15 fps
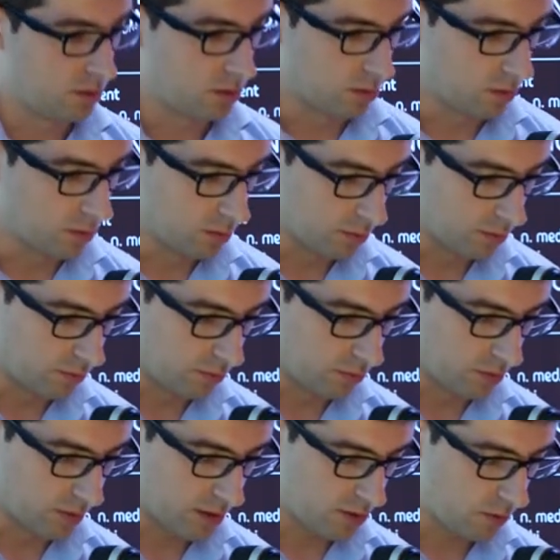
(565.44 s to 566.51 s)
So
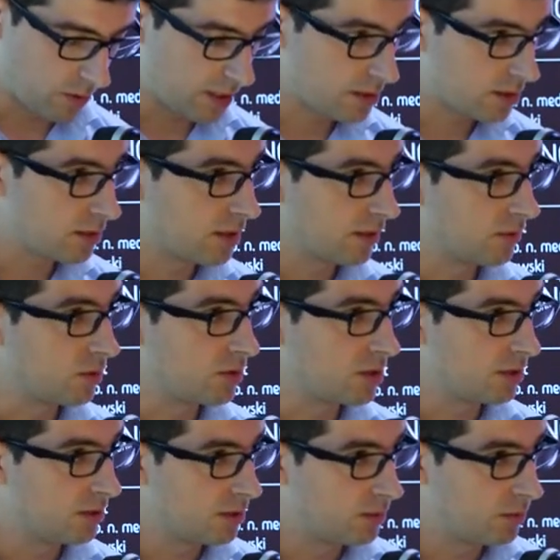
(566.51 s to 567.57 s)
for my simulations, I've
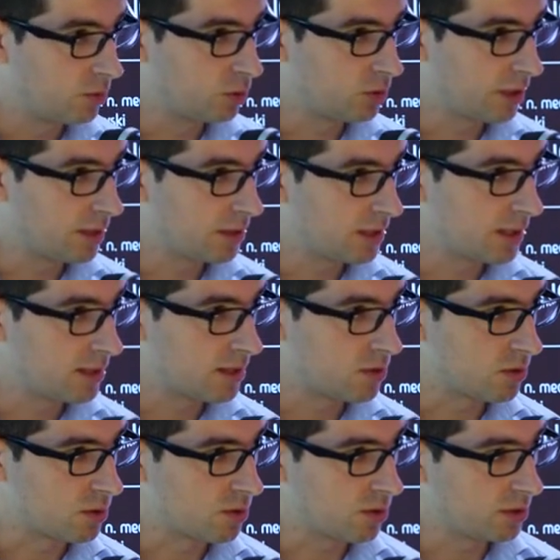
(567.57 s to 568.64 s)
considered both
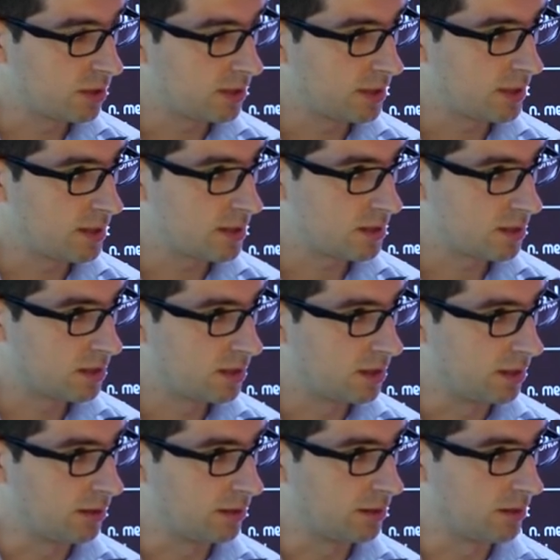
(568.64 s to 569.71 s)
antennas or slot
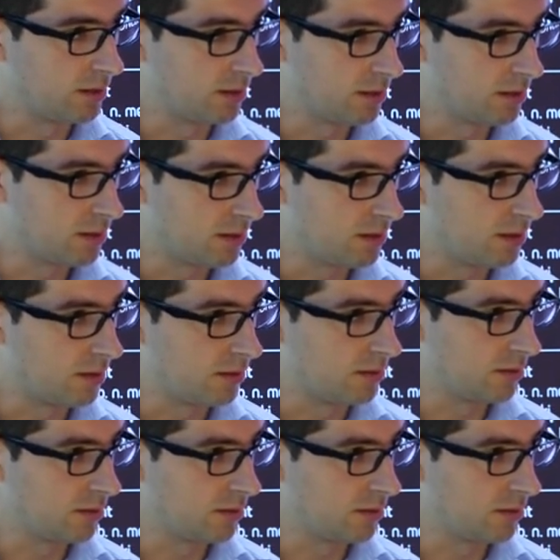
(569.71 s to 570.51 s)
antennas, and uh,